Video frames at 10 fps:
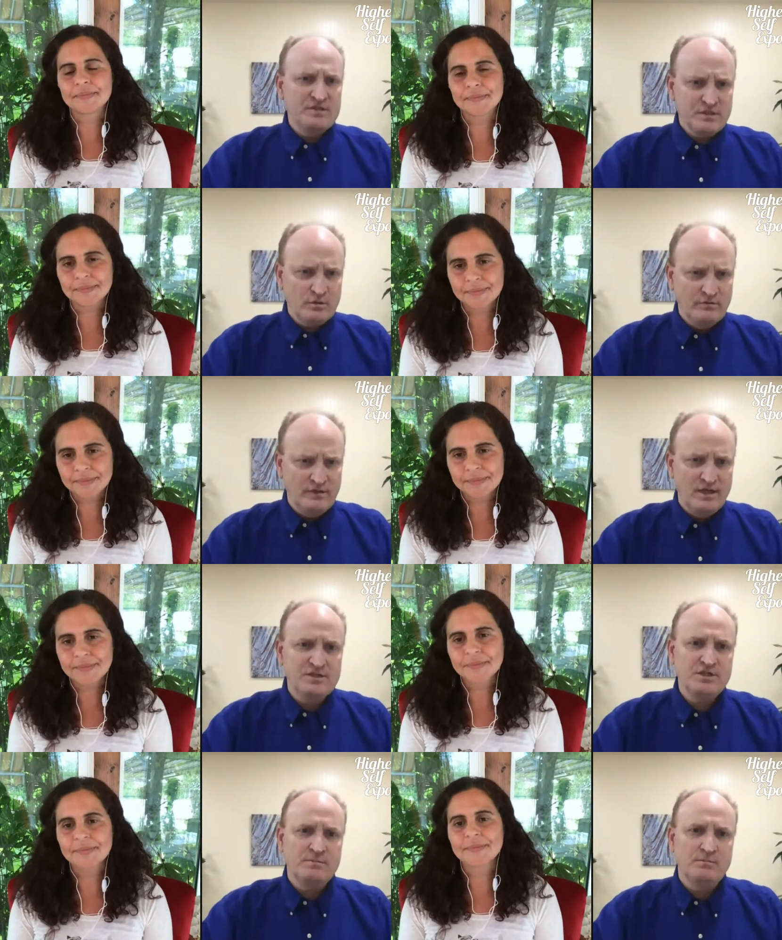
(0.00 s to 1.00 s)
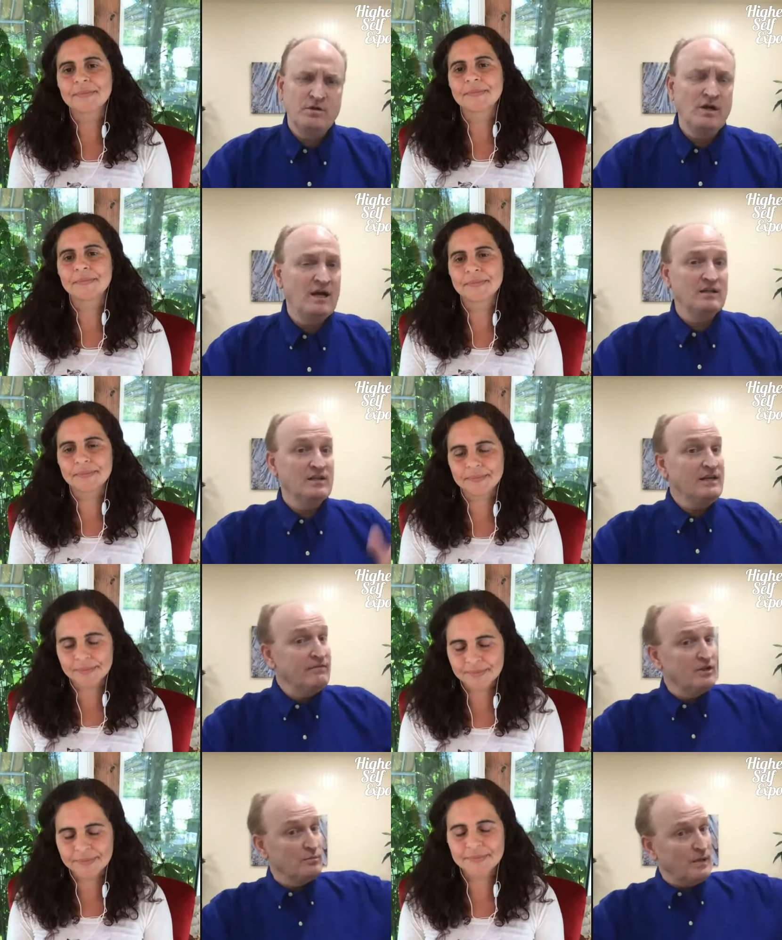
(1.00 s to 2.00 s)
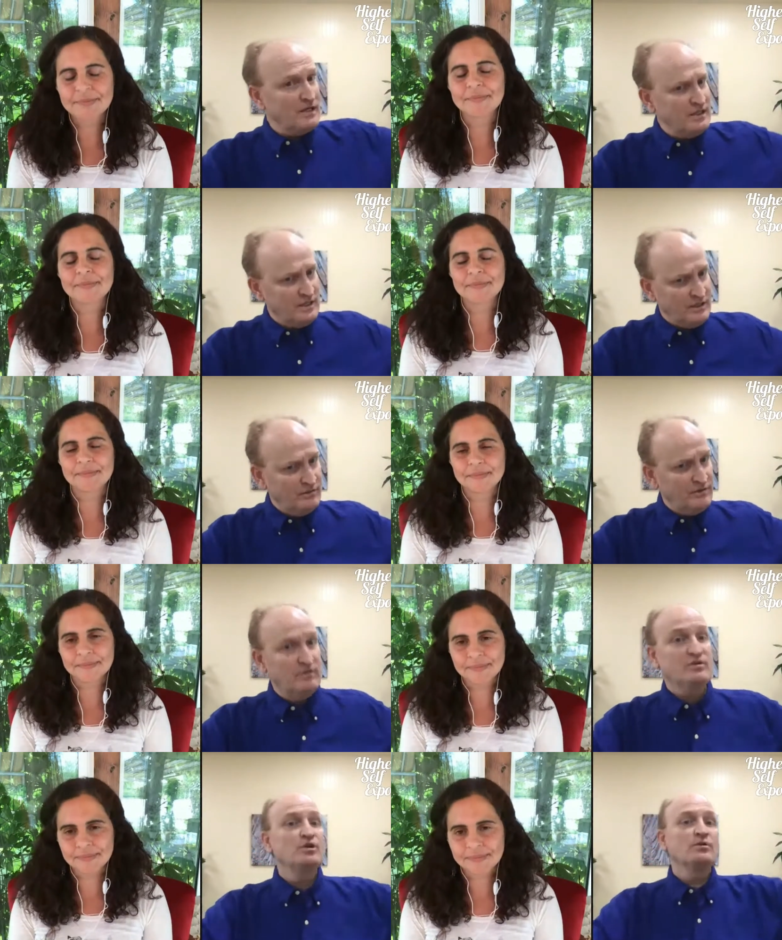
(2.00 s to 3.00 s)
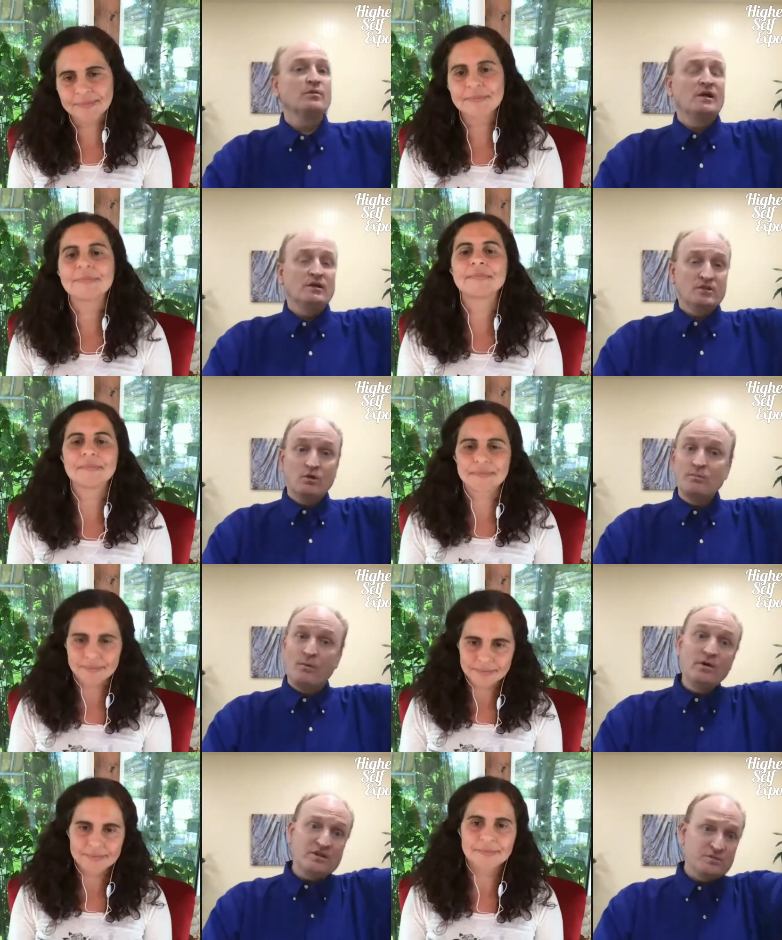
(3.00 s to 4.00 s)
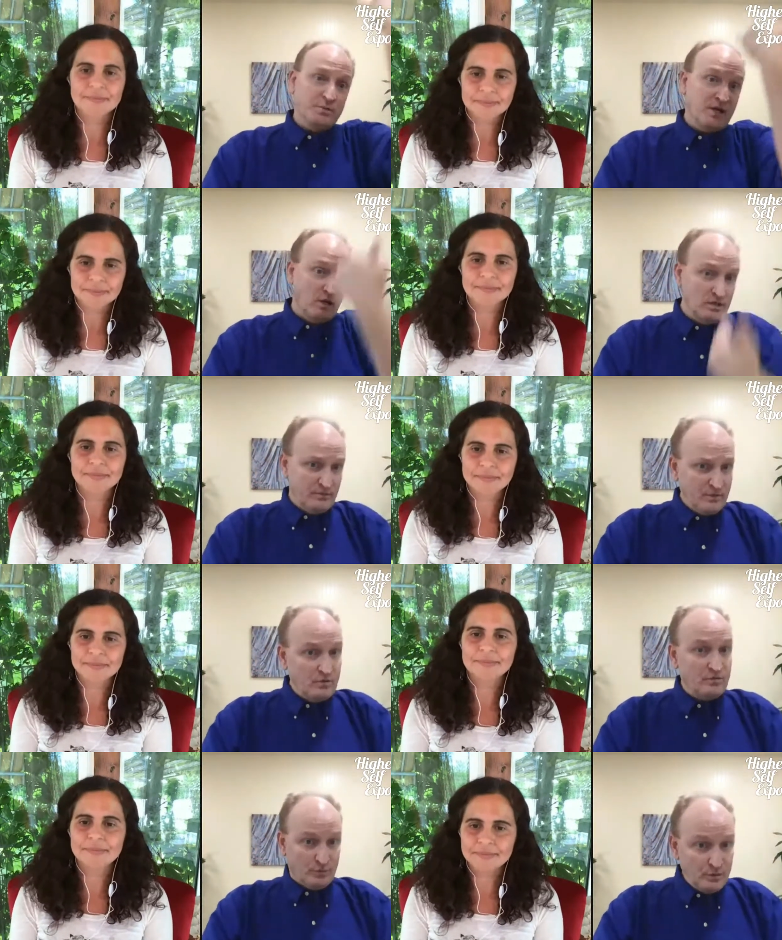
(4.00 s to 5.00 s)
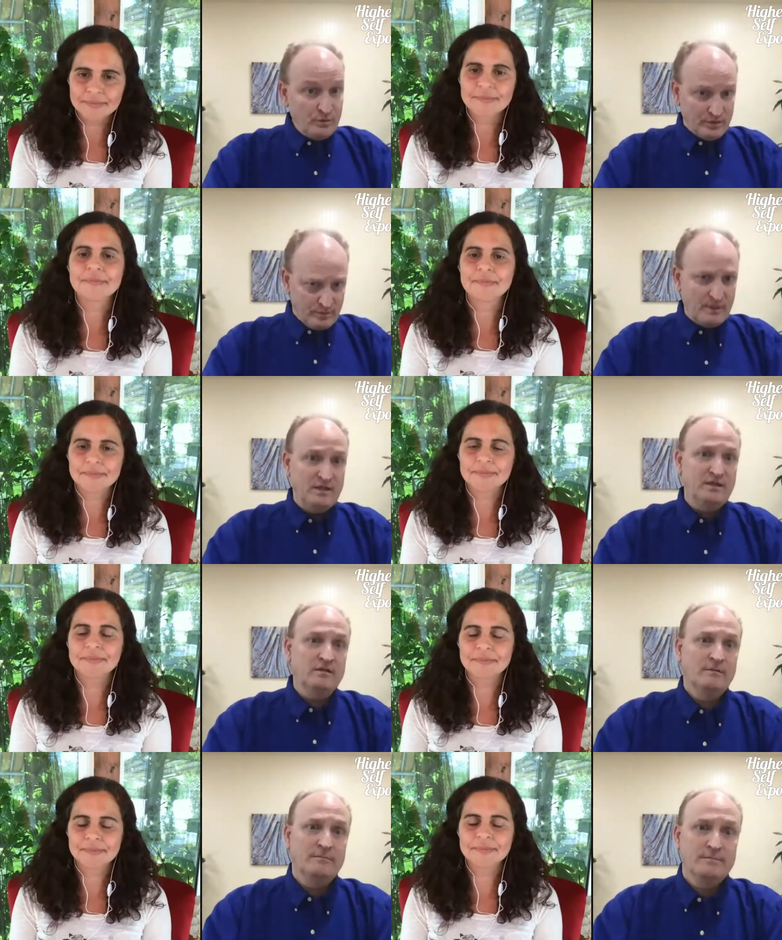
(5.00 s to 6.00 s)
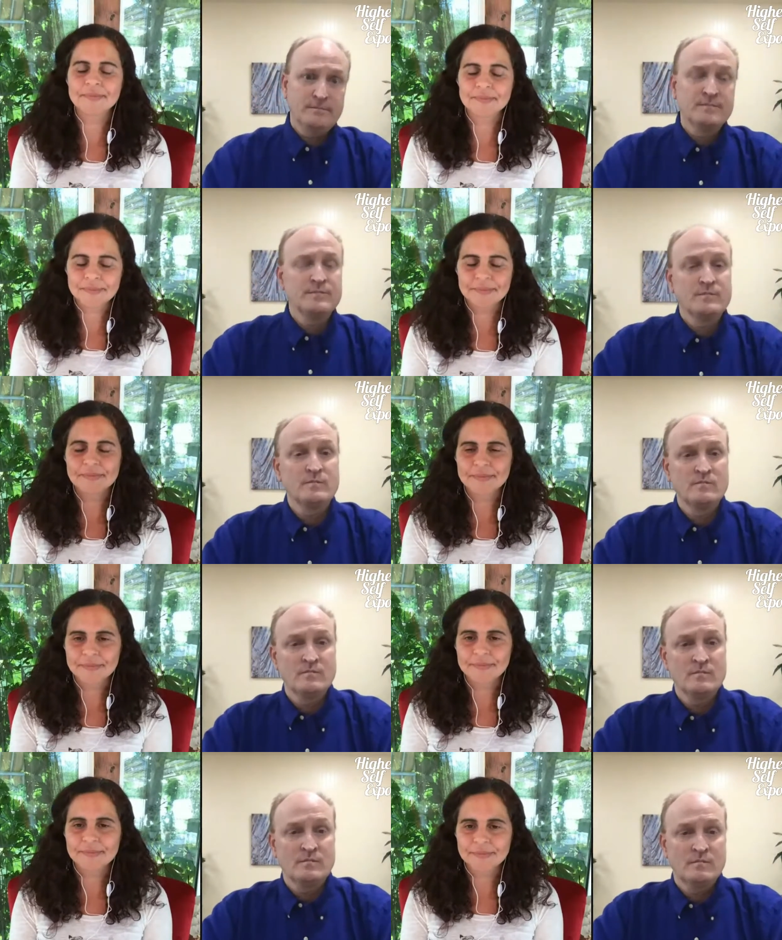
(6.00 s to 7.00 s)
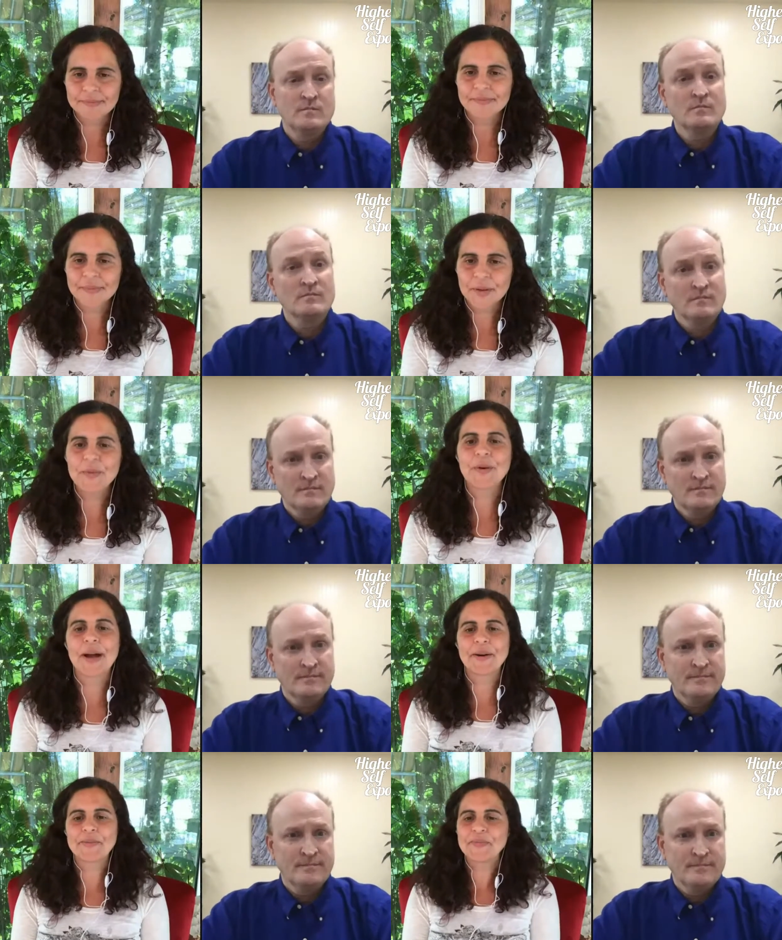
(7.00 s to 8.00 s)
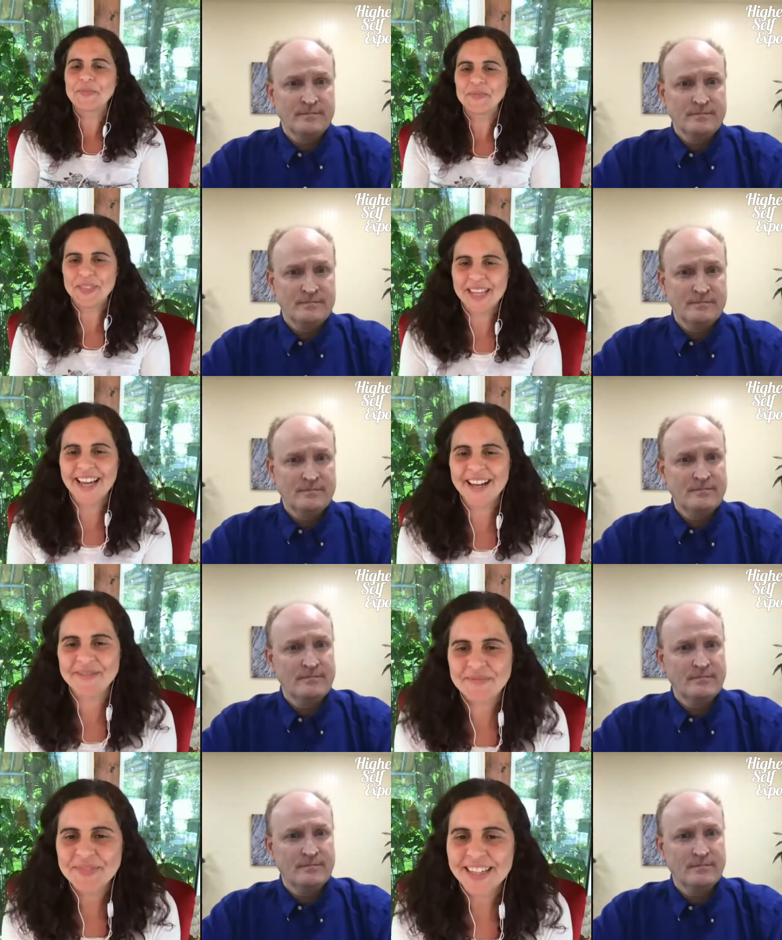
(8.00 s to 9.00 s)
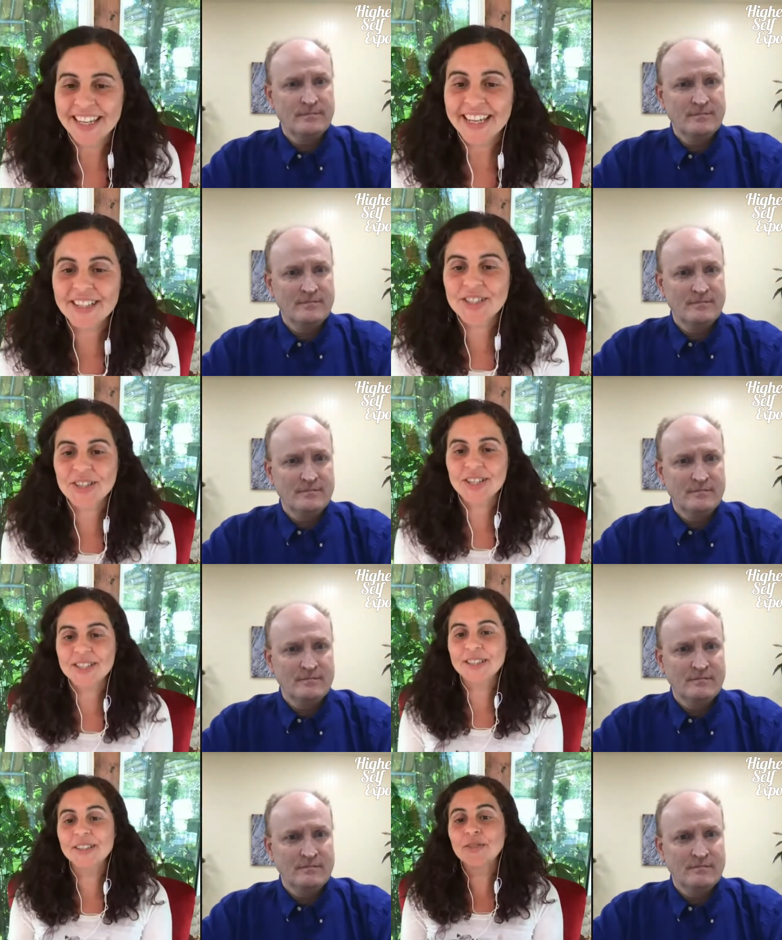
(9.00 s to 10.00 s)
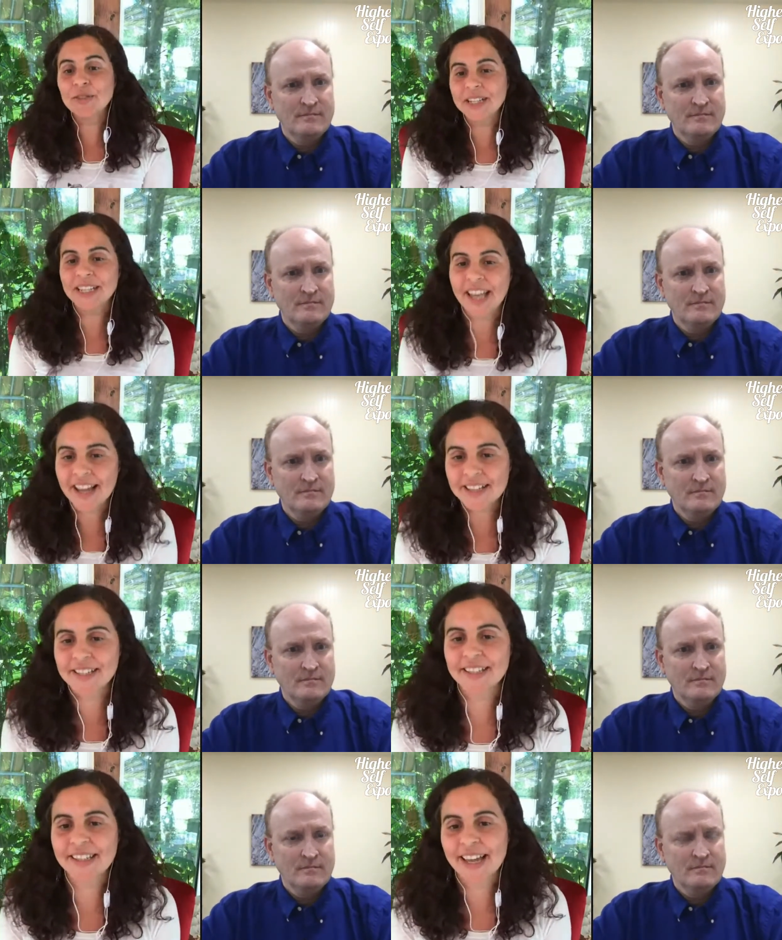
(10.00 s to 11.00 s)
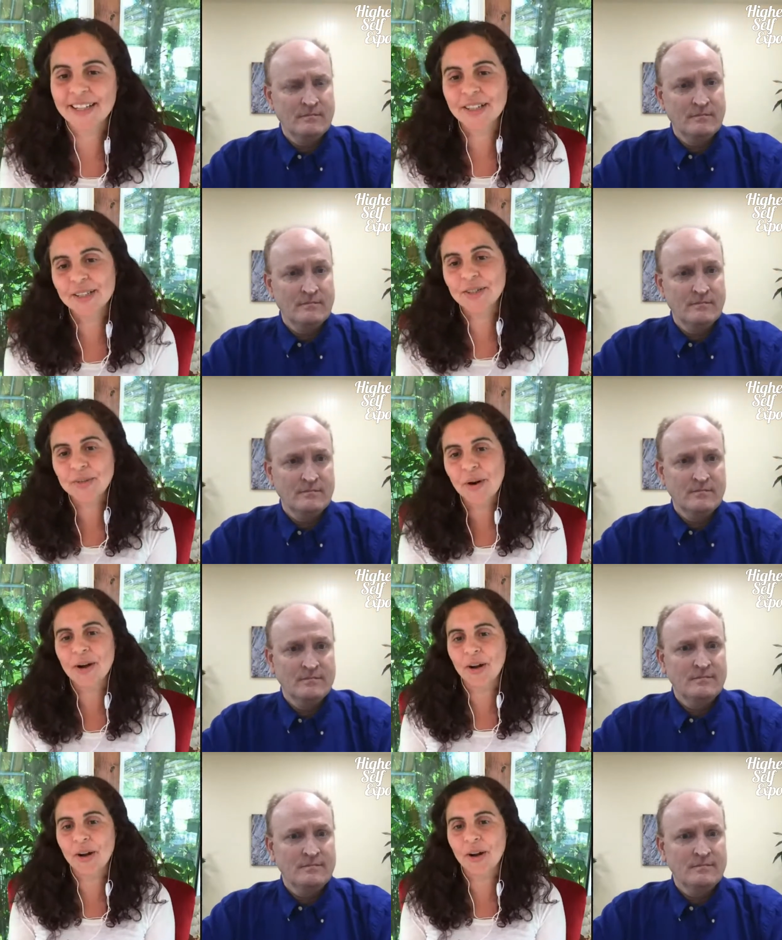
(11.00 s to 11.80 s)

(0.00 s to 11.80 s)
Speaker 1: physical flesh. You're not oh. leaving your body to go there. You're the whole point is bring all of you through the body. Mm
Speaker 2: -hmm. Wow. Yeah. It's just realizing that you are